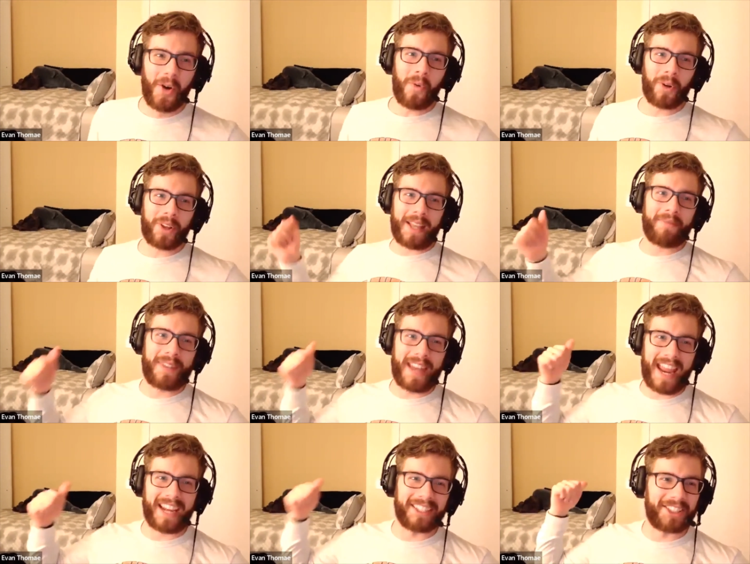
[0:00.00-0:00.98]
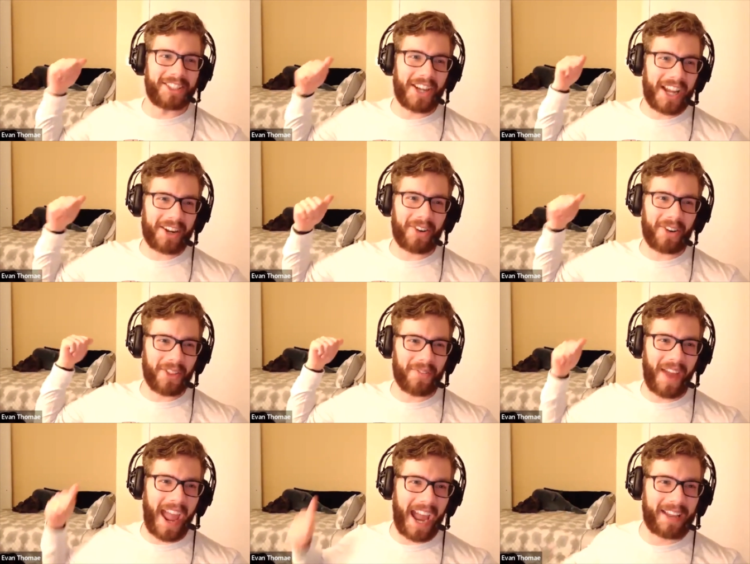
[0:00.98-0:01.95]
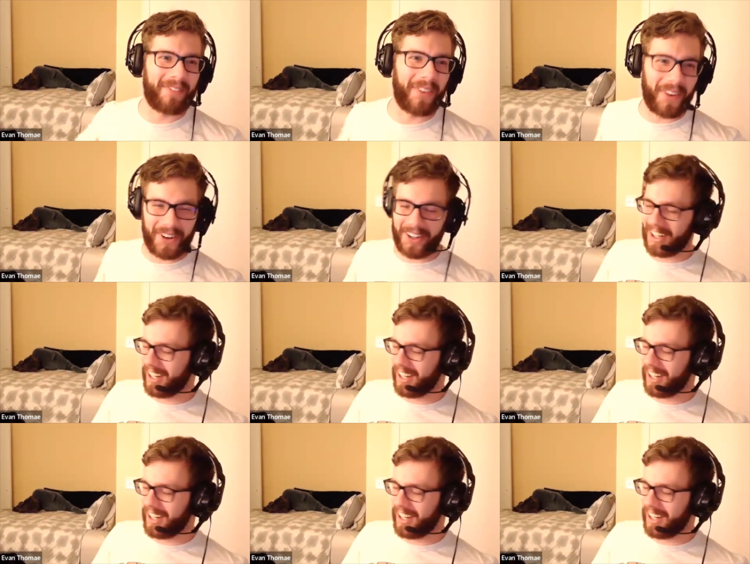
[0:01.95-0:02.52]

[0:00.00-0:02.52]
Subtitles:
We'll keep Dan Snyder on the back burner.